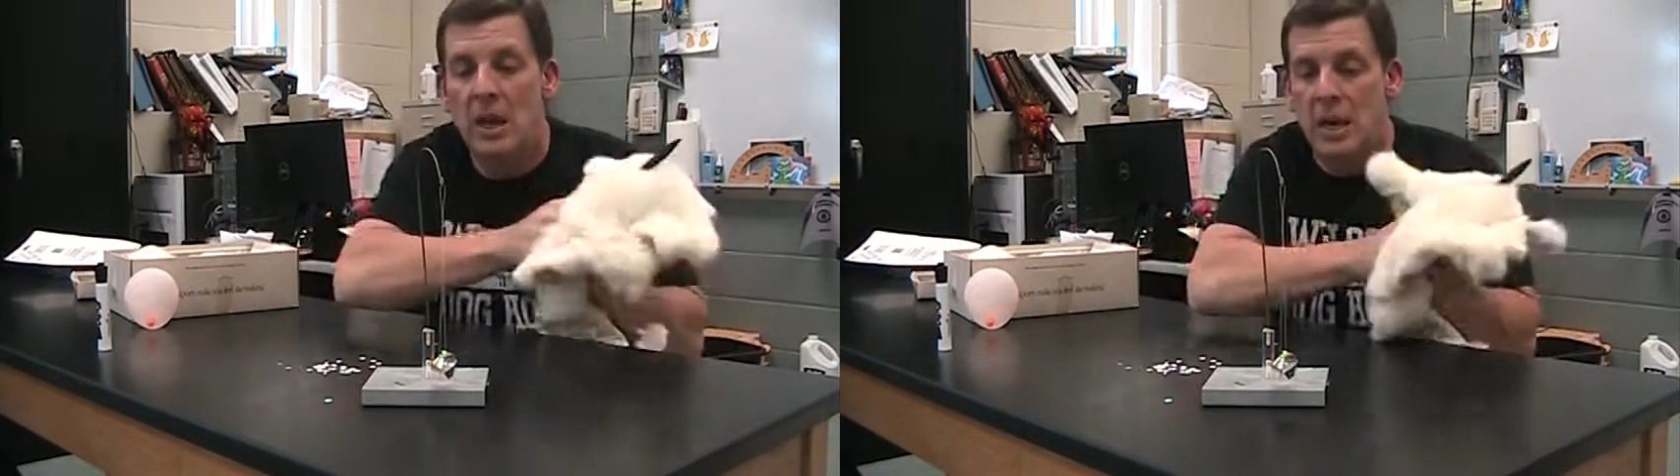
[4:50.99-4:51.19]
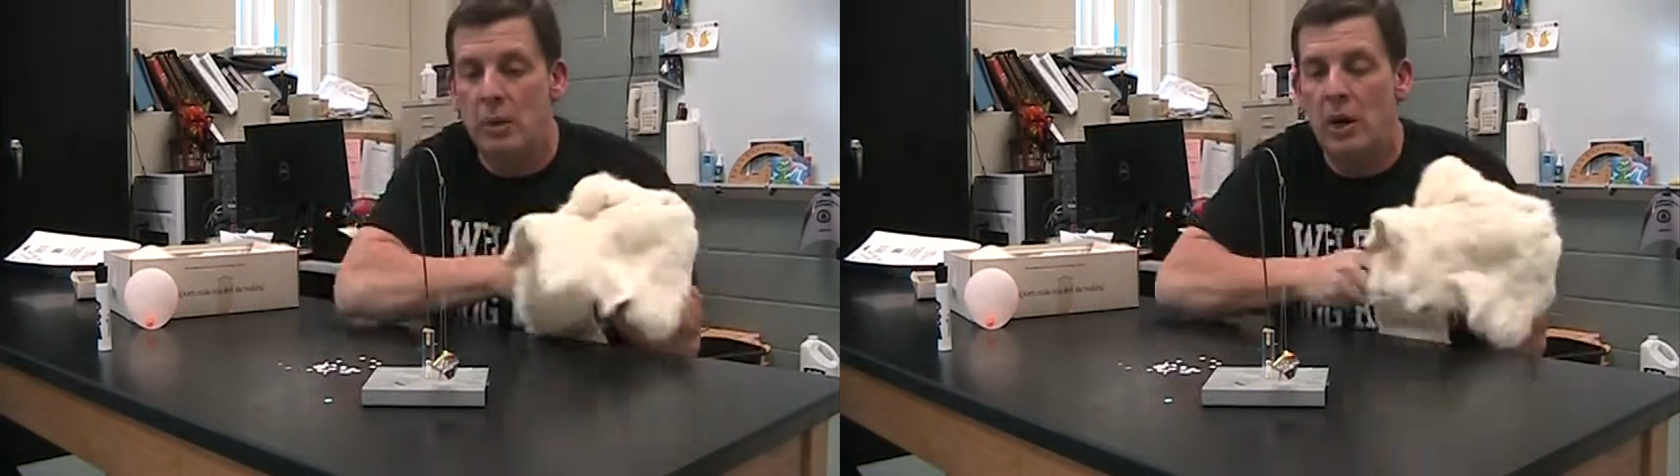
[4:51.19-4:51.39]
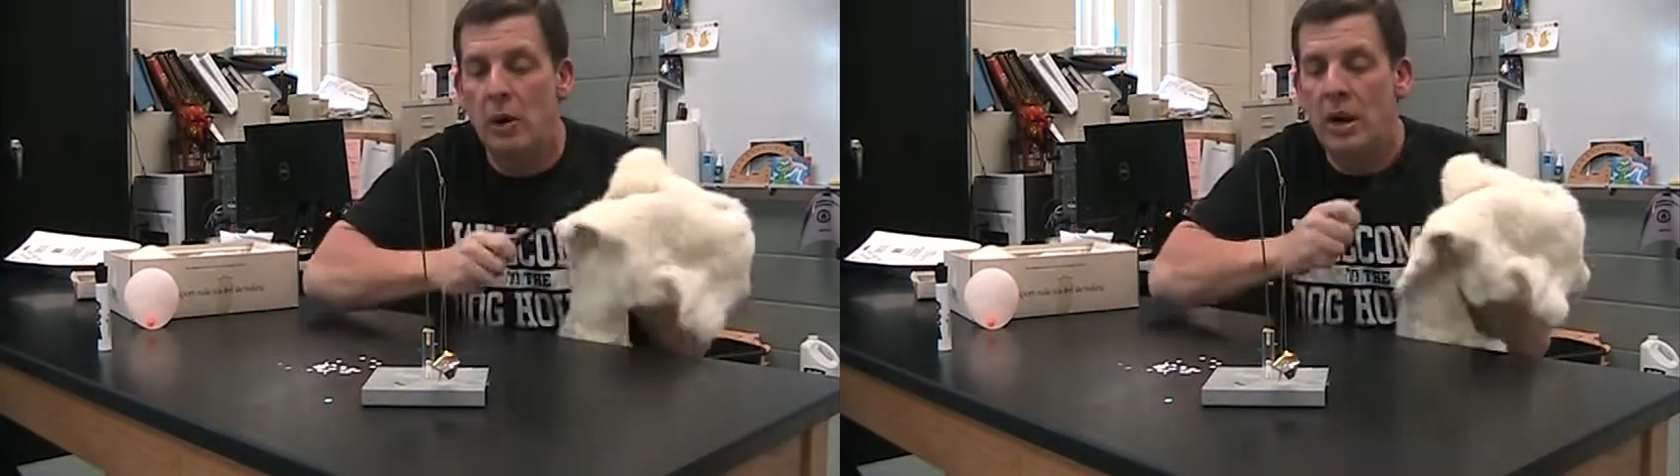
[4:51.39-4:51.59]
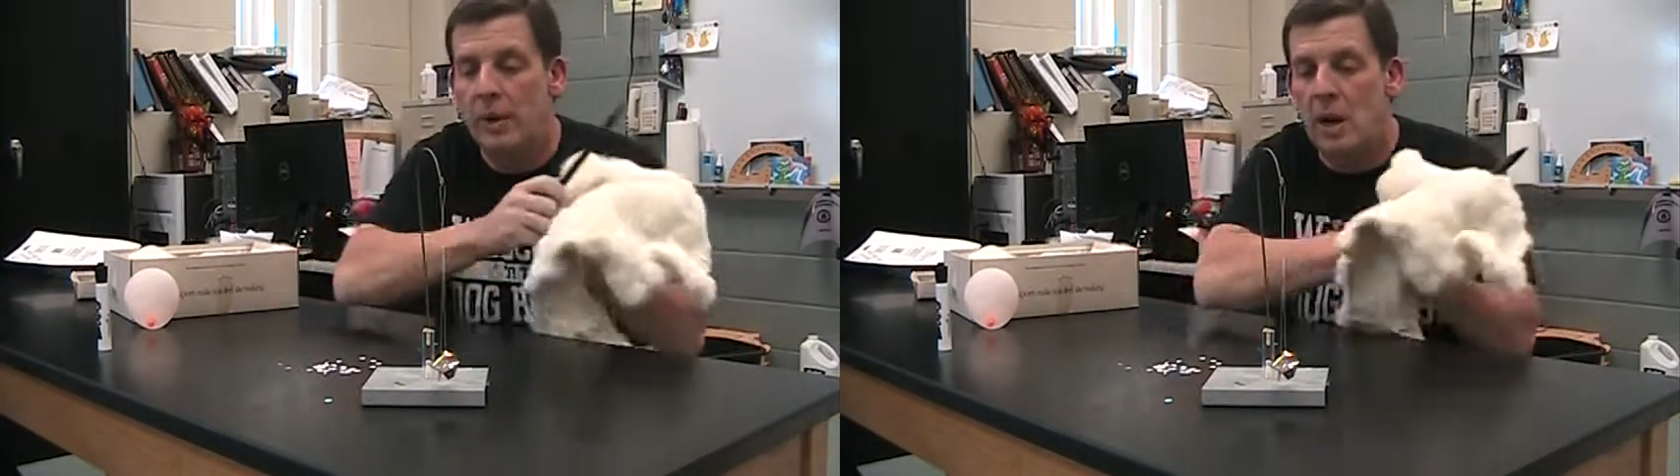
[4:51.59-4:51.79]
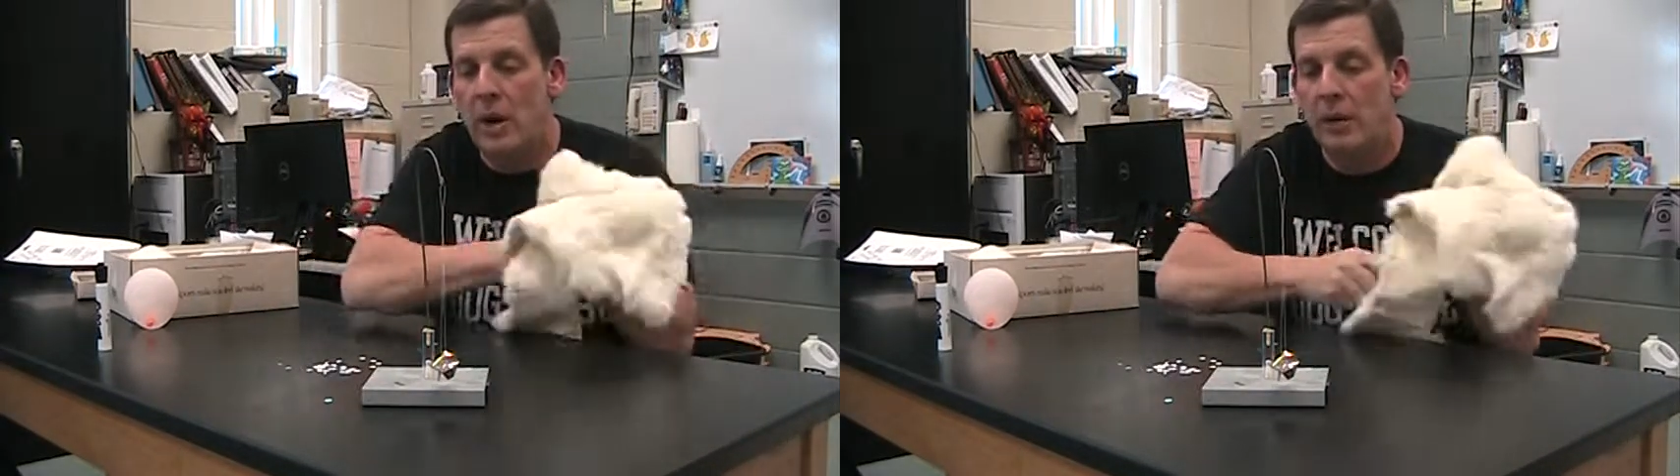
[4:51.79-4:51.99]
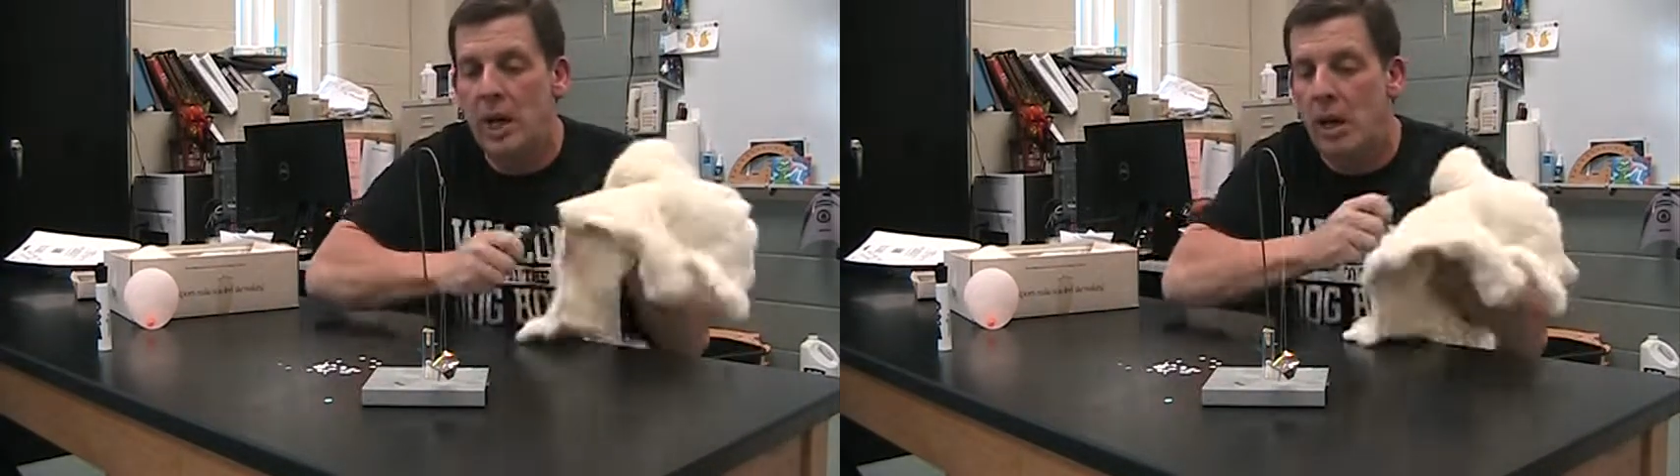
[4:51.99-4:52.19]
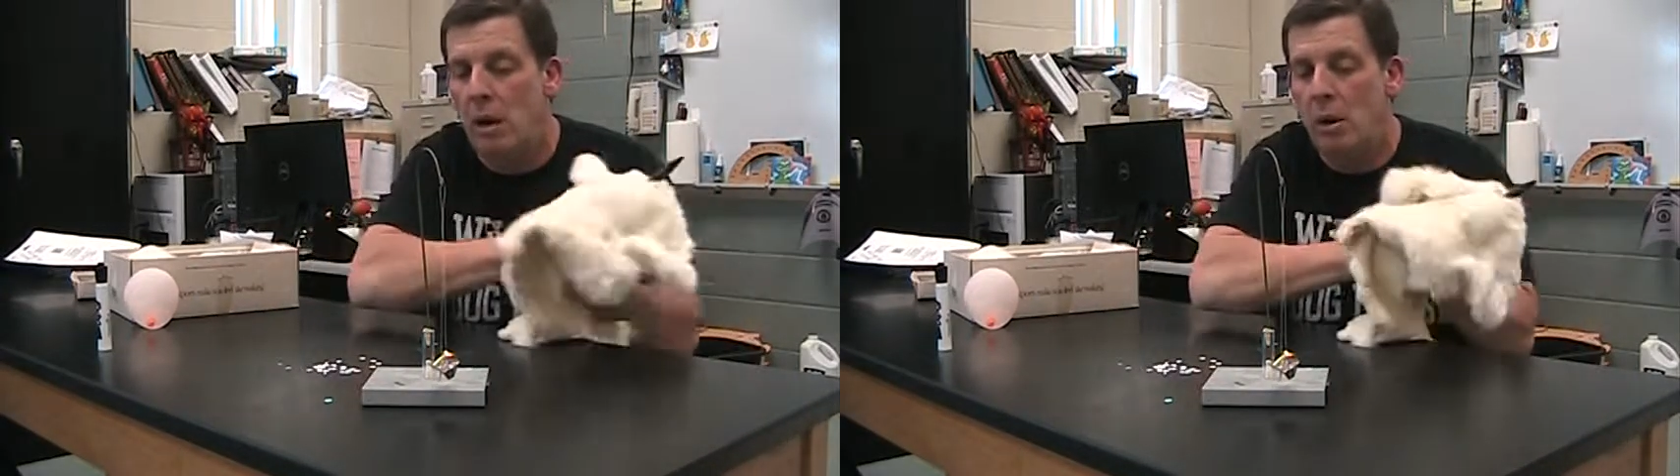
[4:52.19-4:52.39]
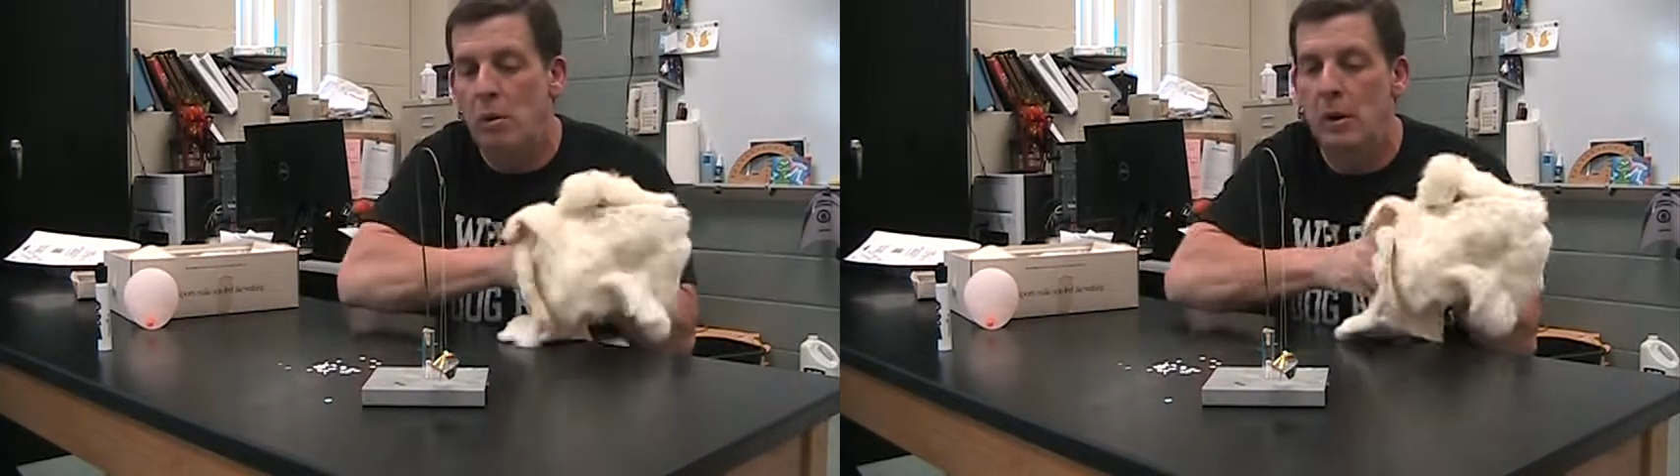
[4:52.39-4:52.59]
Here we go, here we go, here we
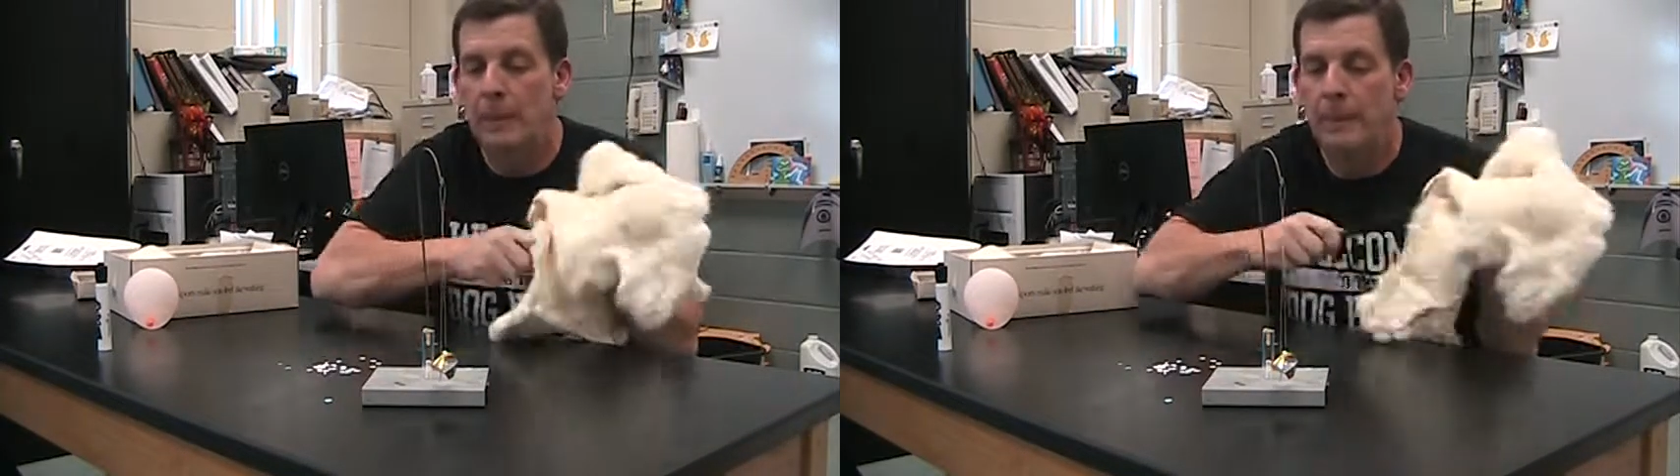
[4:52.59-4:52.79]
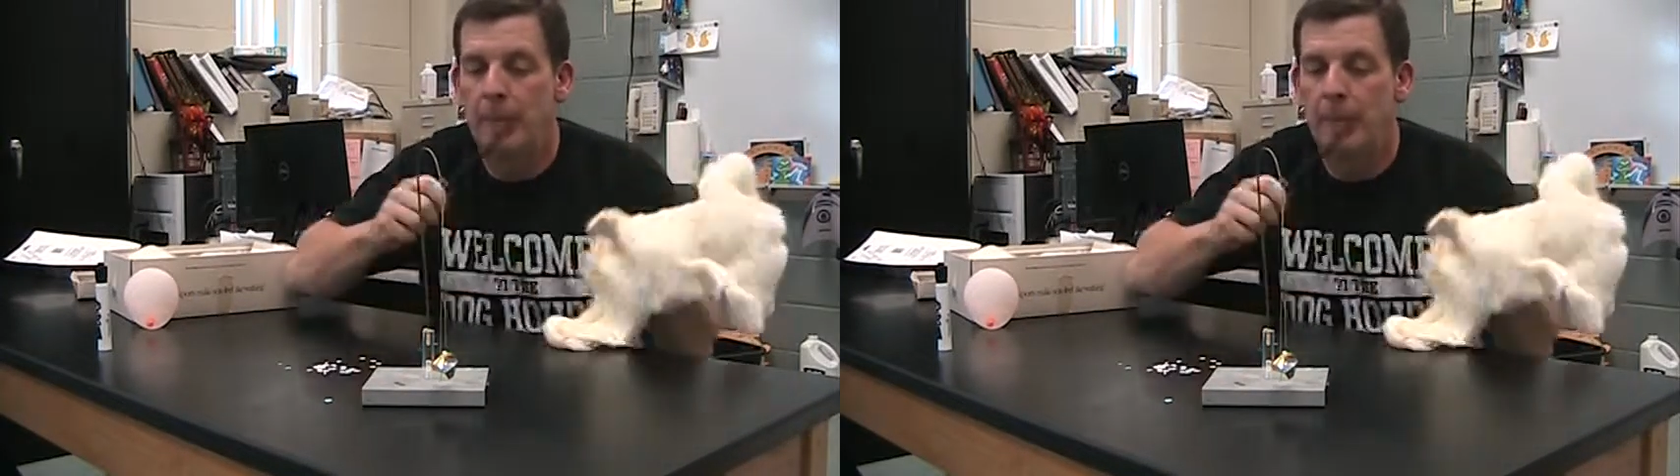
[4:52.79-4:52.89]
go.